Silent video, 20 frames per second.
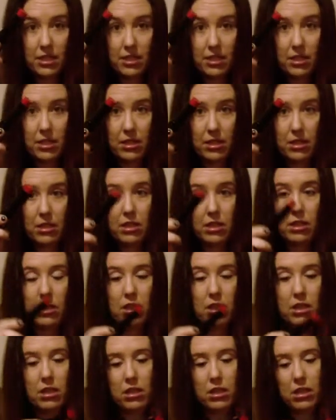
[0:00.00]

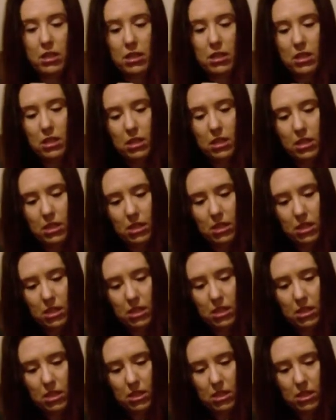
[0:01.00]

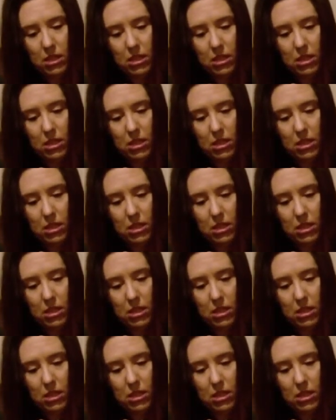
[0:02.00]
Nothing is said.